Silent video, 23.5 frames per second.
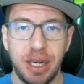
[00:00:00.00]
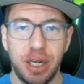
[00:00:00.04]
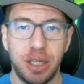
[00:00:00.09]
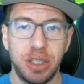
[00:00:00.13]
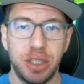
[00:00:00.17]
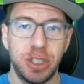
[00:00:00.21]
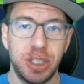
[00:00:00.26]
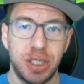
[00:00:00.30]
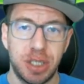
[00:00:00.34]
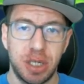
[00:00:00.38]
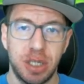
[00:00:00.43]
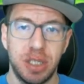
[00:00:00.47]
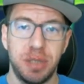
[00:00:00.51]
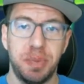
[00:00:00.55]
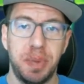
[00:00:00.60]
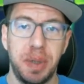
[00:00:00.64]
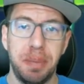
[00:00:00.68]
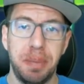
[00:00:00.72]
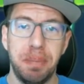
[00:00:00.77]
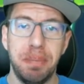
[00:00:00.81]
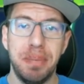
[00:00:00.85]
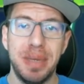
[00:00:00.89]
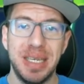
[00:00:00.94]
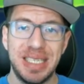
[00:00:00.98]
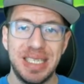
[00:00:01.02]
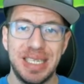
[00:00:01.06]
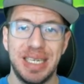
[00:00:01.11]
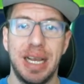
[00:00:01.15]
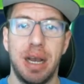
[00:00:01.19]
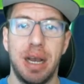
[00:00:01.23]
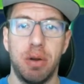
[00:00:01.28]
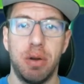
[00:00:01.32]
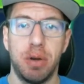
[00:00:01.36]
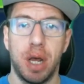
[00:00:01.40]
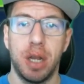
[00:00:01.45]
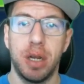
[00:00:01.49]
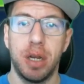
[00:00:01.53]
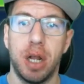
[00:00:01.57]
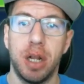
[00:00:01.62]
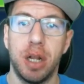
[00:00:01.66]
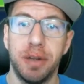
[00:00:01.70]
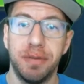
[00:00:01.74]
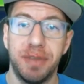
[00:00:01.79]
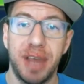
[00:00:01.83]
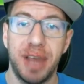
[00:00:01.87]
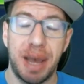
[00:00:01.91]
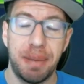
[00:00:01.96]
you're just going to be missing out on
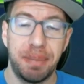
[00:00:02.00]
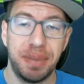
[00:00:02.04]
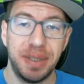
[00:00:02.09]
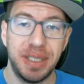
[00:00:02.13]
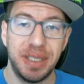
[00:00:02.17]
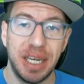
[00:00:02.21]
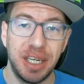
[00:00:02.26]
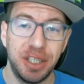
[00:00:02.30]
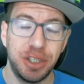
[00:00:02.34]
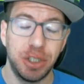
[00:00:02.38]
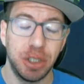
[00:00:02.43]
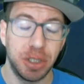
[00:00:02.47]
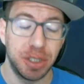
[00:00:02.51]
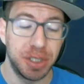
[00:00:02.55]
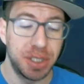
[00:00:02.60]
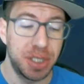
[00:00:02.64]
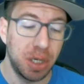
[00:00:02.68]
all of that potential.